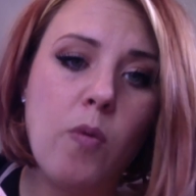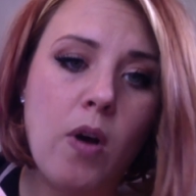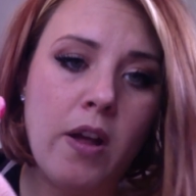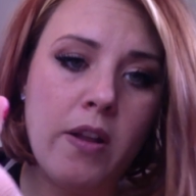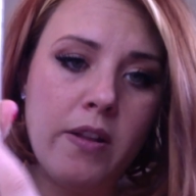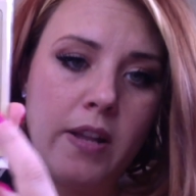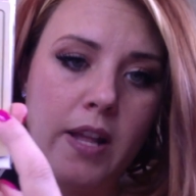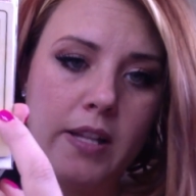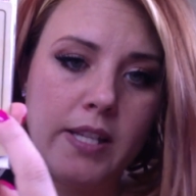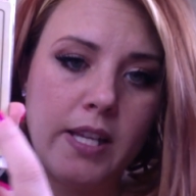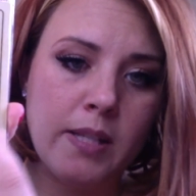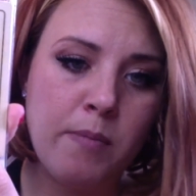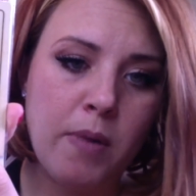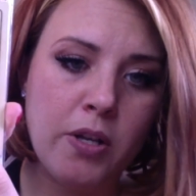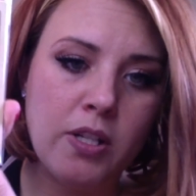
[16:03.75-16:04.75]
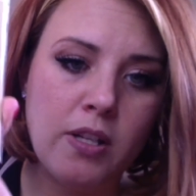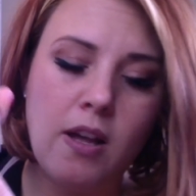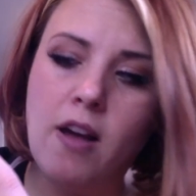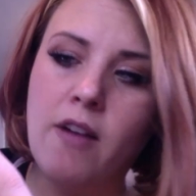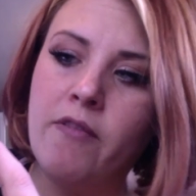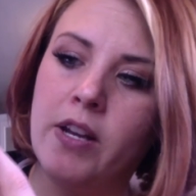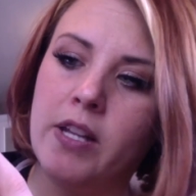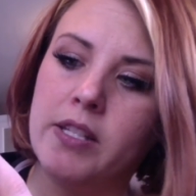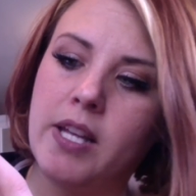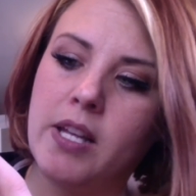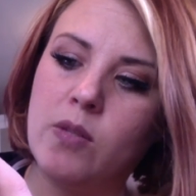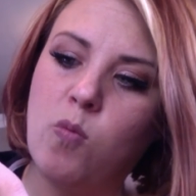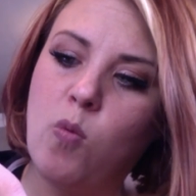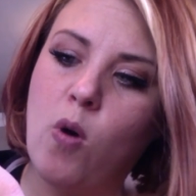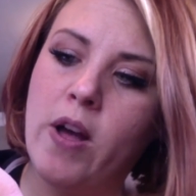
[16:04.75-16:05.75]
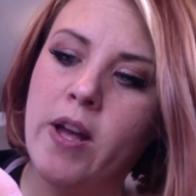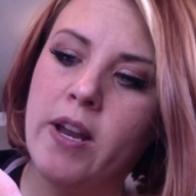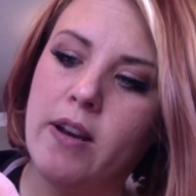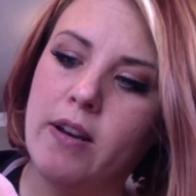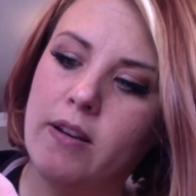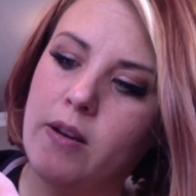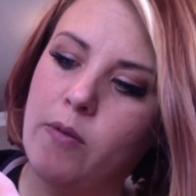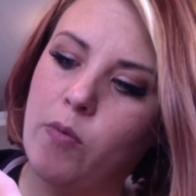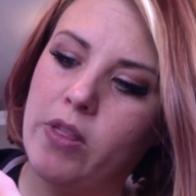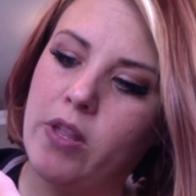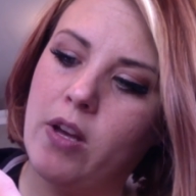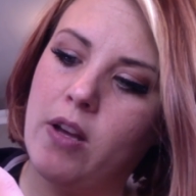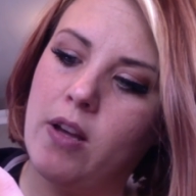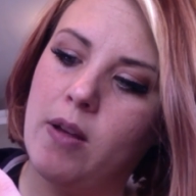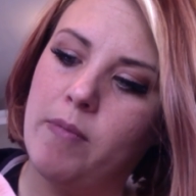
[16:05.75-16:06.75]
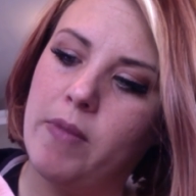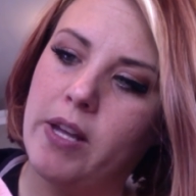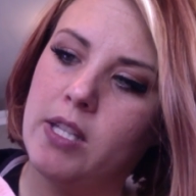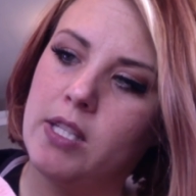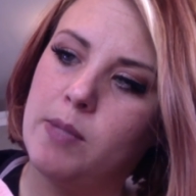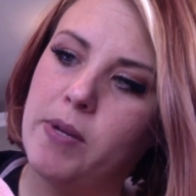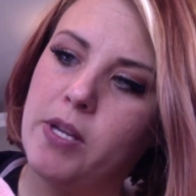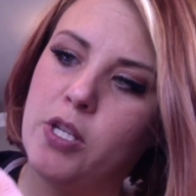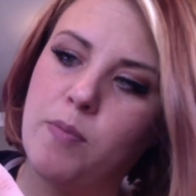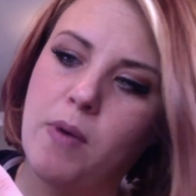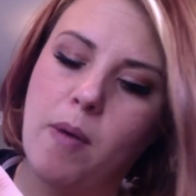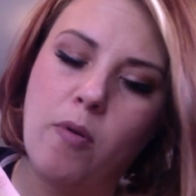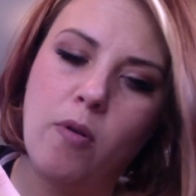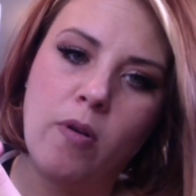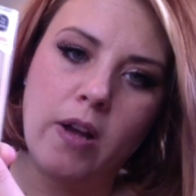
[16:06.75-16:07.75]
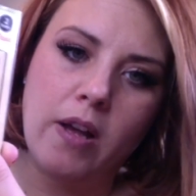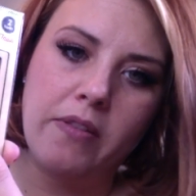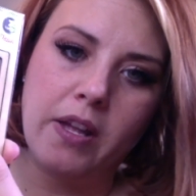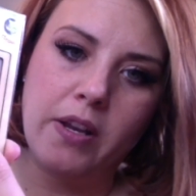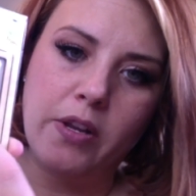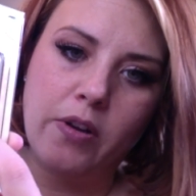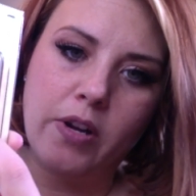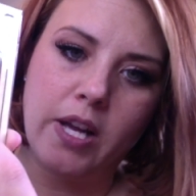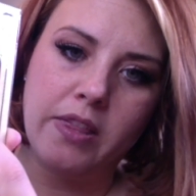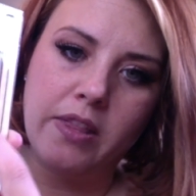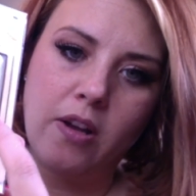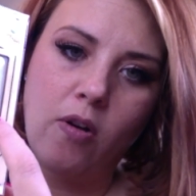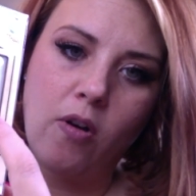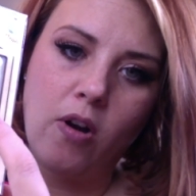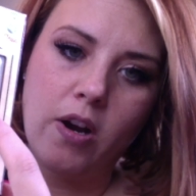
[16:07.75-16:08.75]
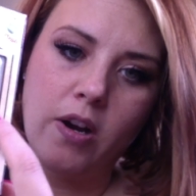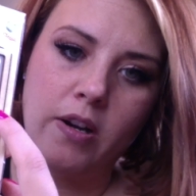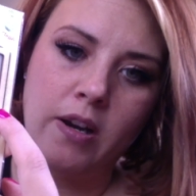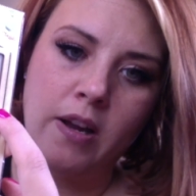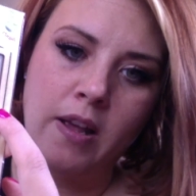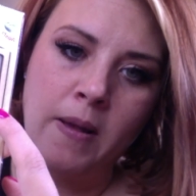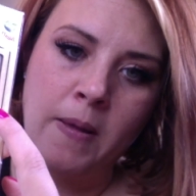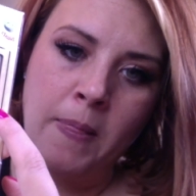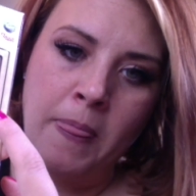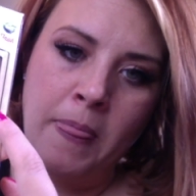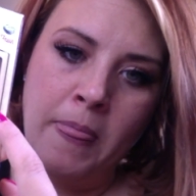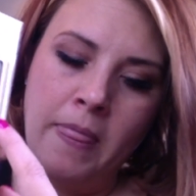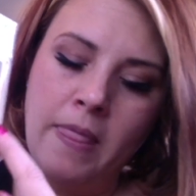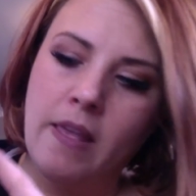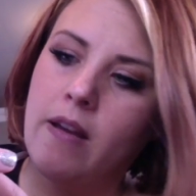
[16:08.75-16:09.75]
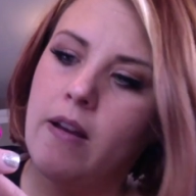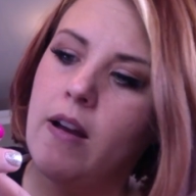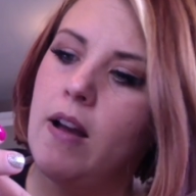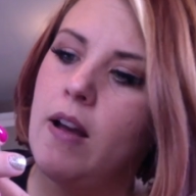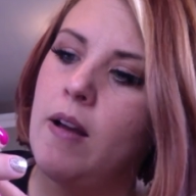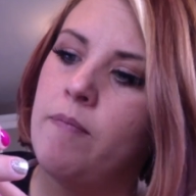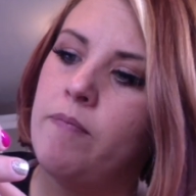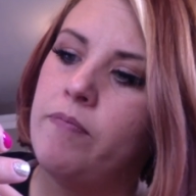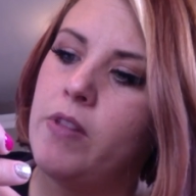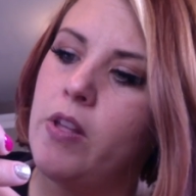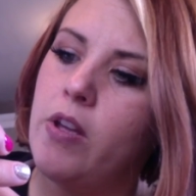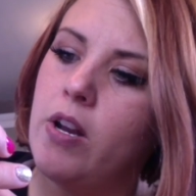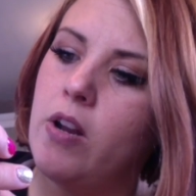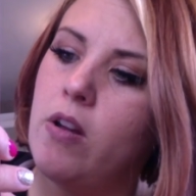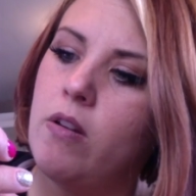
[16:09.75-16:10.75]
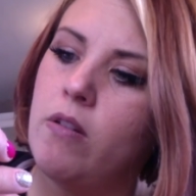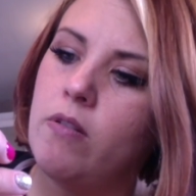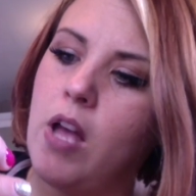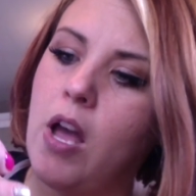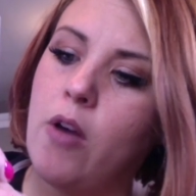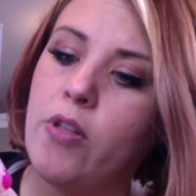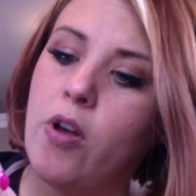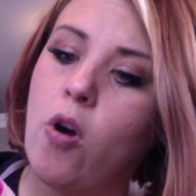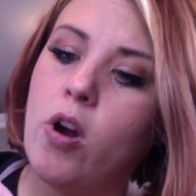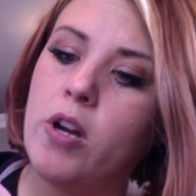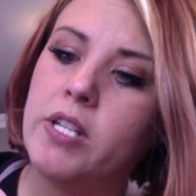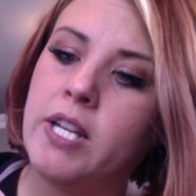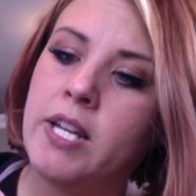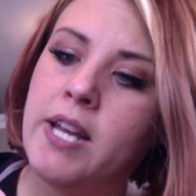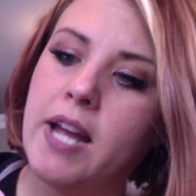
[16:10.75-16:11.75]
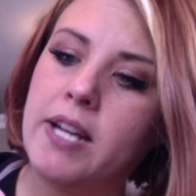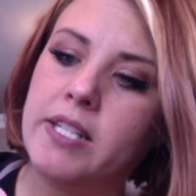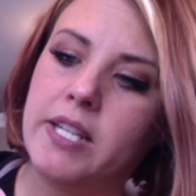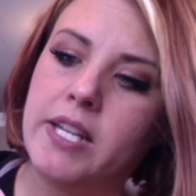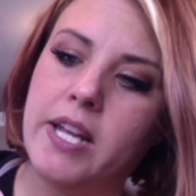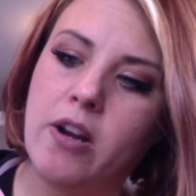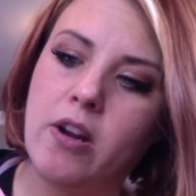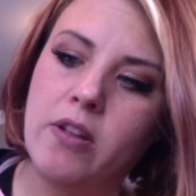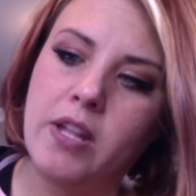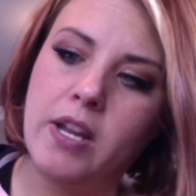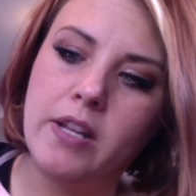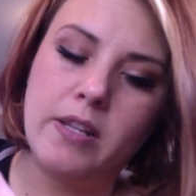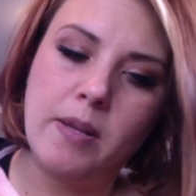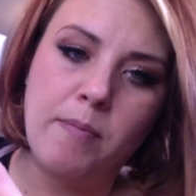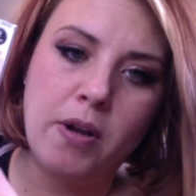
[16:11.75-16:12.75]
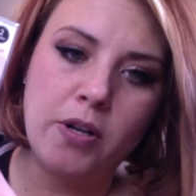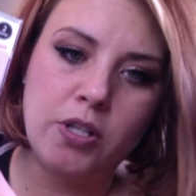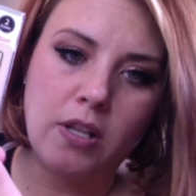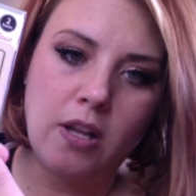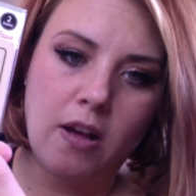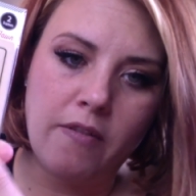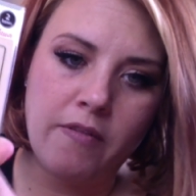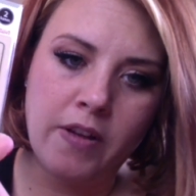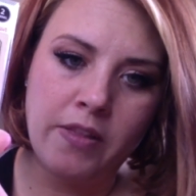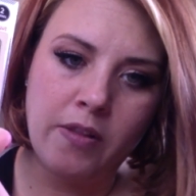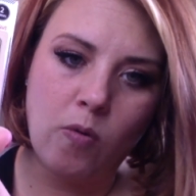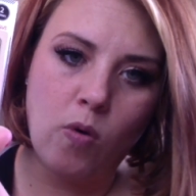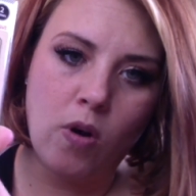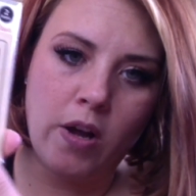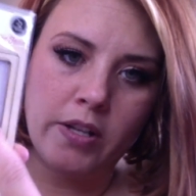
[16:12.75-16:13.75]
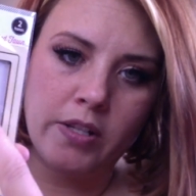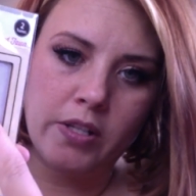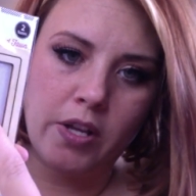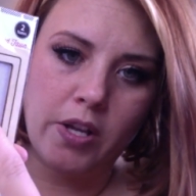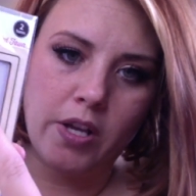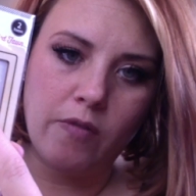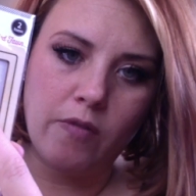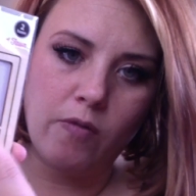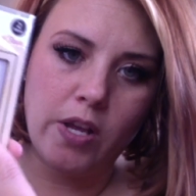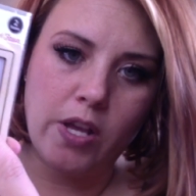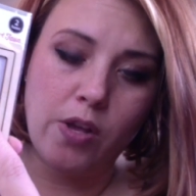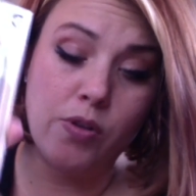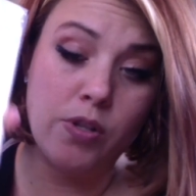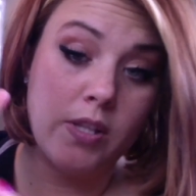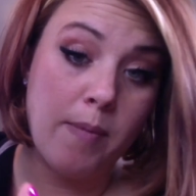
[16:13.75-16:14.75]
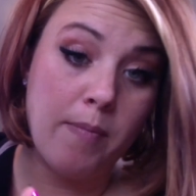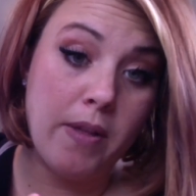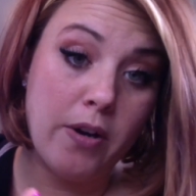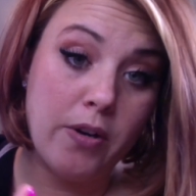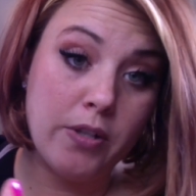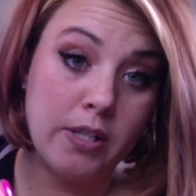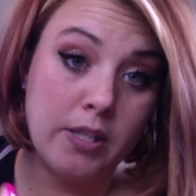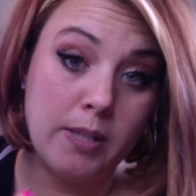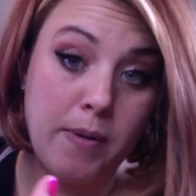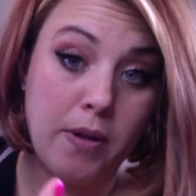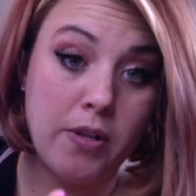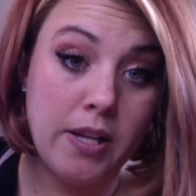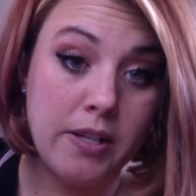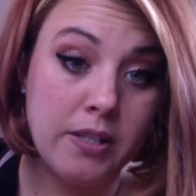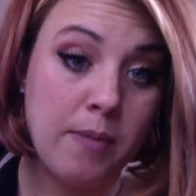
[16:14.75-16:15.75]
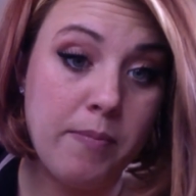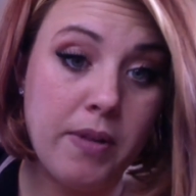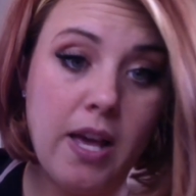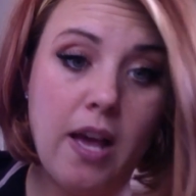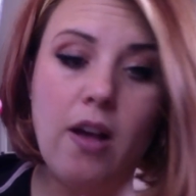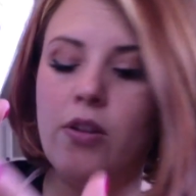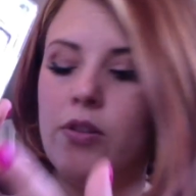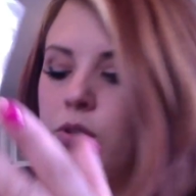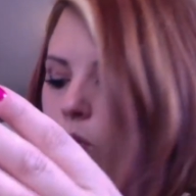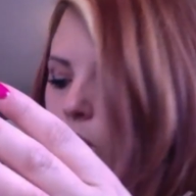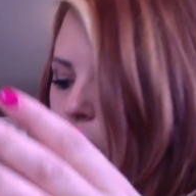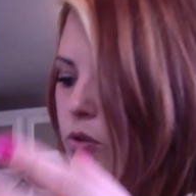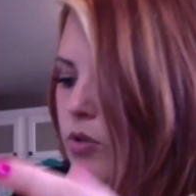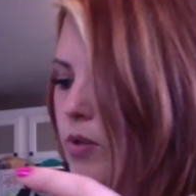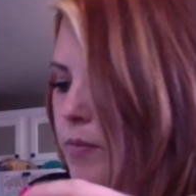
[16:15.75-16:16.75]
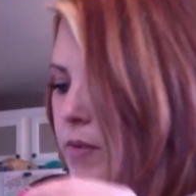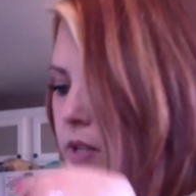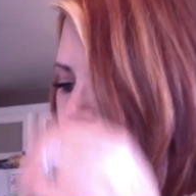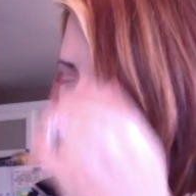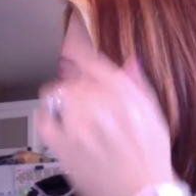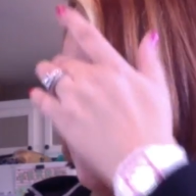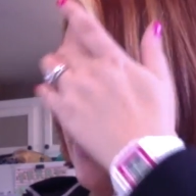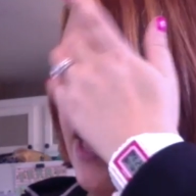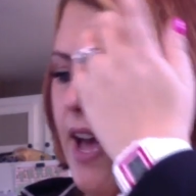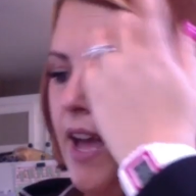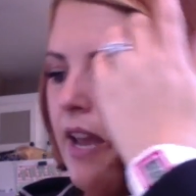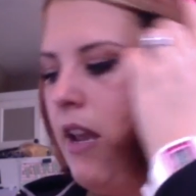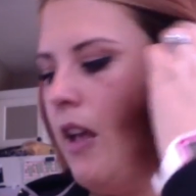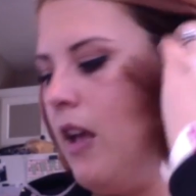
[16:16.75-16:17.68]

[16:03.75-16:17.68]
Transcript: one that says much love, and it says what with a like a speech bubble, and then you'll get the heart. You get the heart's connected here, and then the much love and the what, so you could reuse them letters and spell out something else or use them to say that.